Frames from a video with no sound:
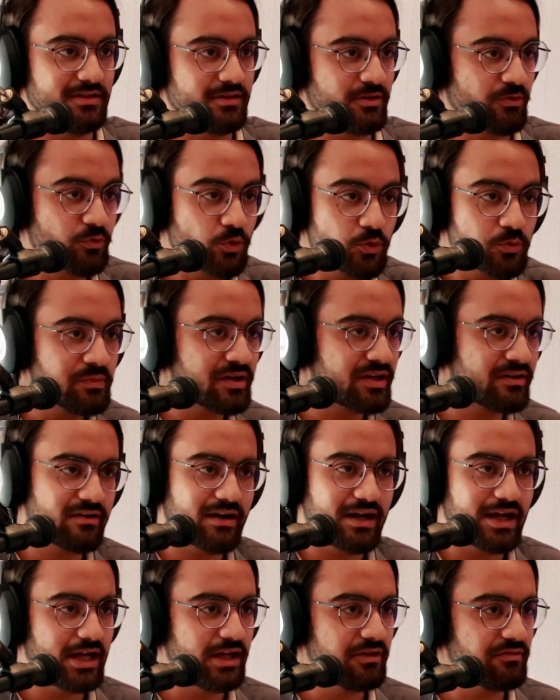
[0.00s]
the recruitment
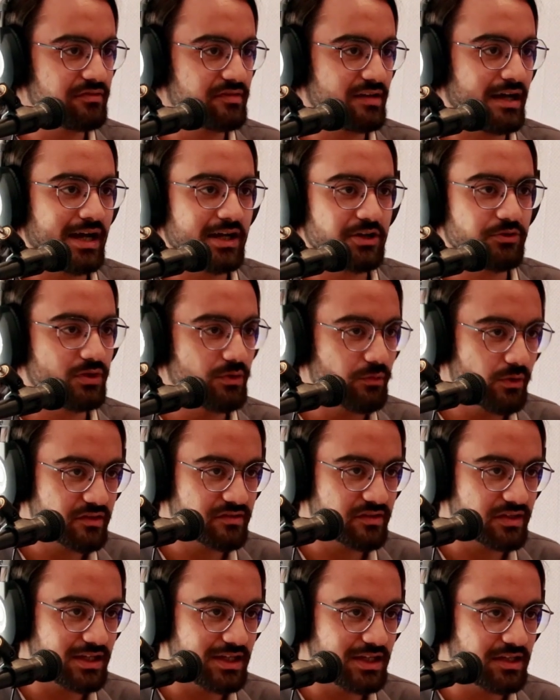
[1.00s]
drives at
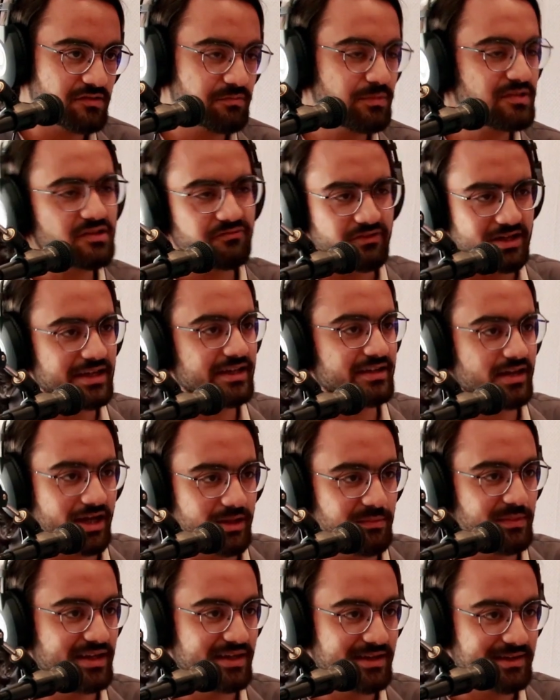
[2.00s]
universities, specifically at
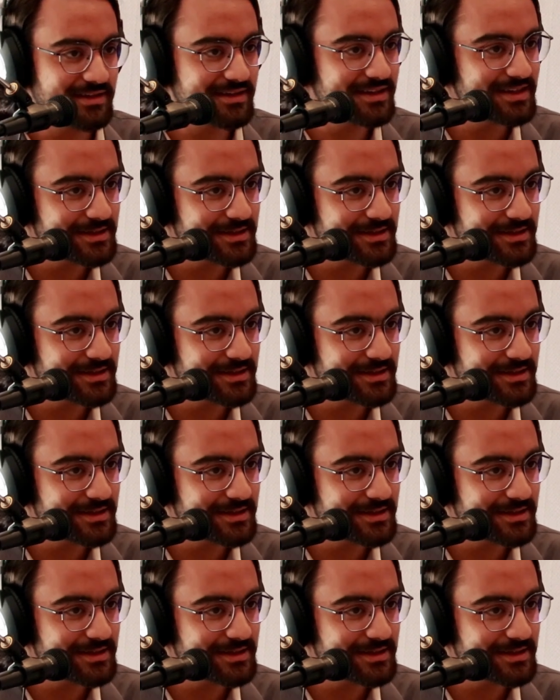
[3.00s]
IBA?